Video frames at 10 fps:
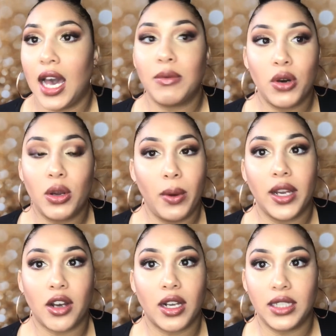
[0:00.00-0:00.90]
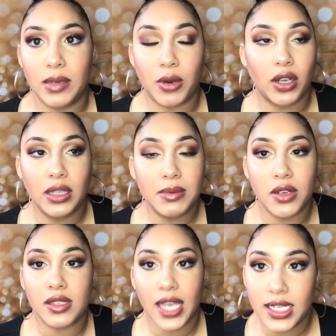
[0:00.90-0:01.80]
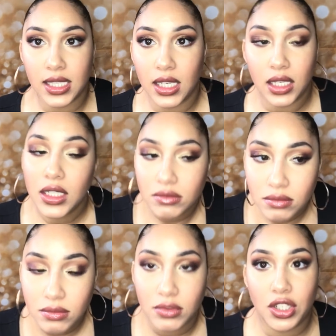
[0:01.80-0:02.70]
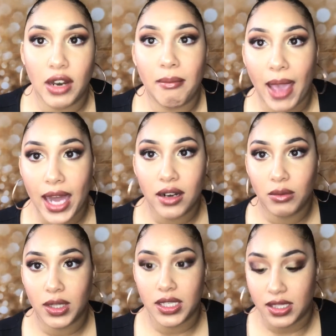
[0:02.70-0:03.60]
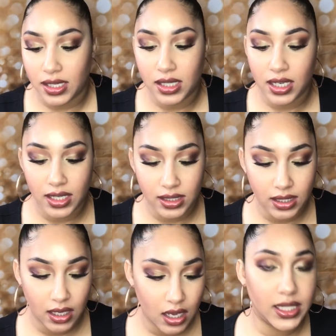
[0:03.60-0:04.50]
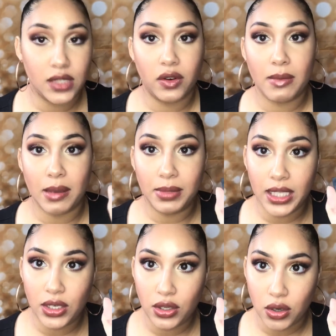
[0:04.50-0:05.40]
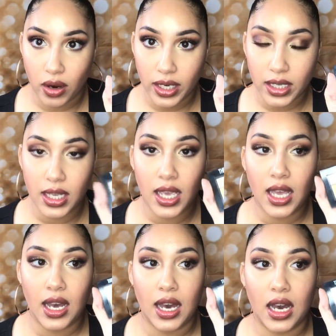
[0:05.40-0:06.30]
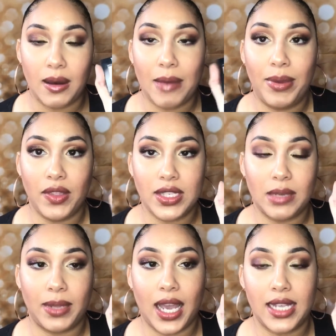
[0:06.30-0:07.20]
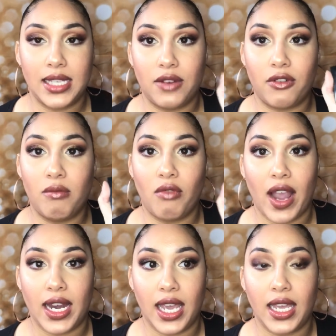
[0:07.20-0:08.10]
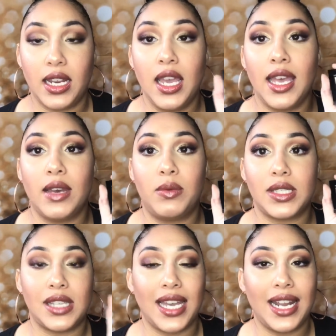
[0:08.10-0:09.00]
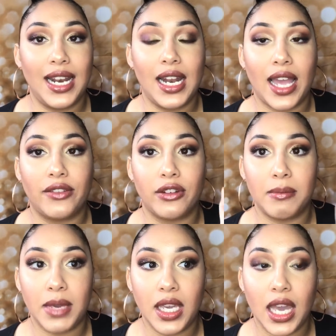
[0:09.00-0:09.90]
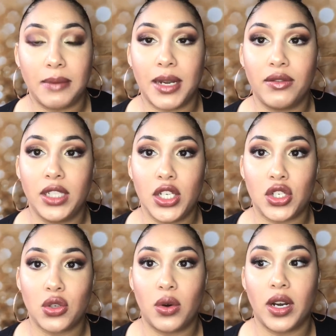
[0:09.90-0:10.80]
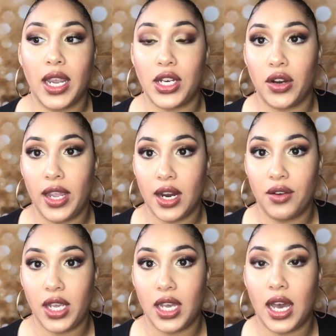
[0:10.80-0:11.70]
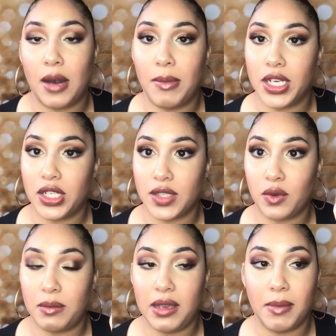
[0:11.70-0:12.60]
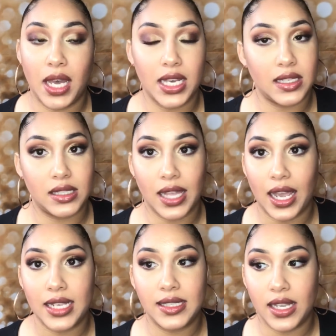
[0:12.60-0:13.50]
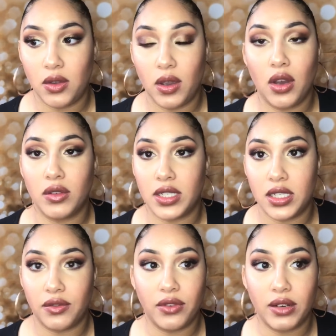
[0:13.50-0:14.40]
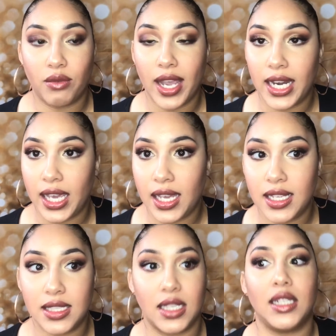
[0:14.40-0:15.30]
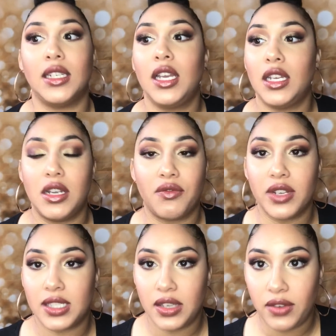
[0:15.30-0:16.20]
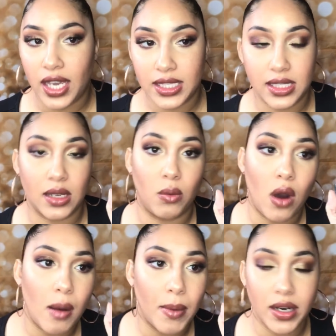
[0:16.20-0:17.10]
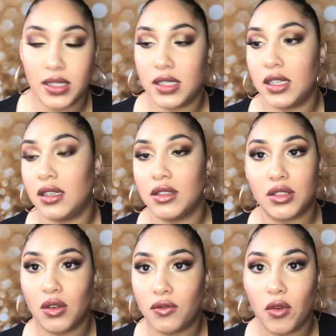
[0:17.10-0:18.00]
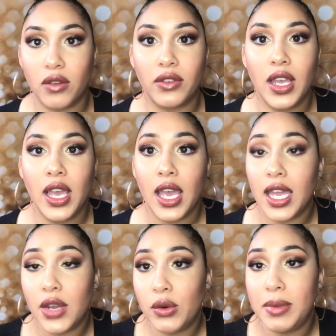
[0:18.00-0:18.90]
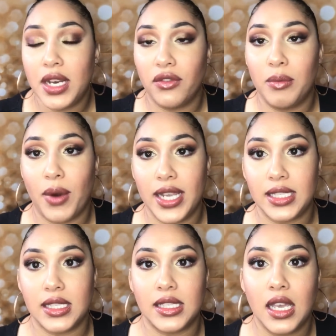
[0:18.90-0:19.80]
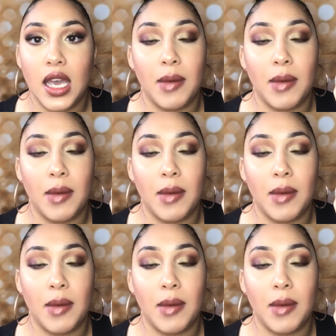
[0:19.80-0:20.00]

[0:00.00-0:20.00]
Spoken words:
I'm gonna wear a dark lip. Dark lips are sexy. Shouldn't matter what the season is. This is from Maybelline New York. I picked this up, like I said, from Rite Aid. It was $9.99 for me. I'm not really sure in your area how much this would be, because like I said, you can go to different Rite Aids and different CVS's and Walmarts and so forth, and it would be different prices.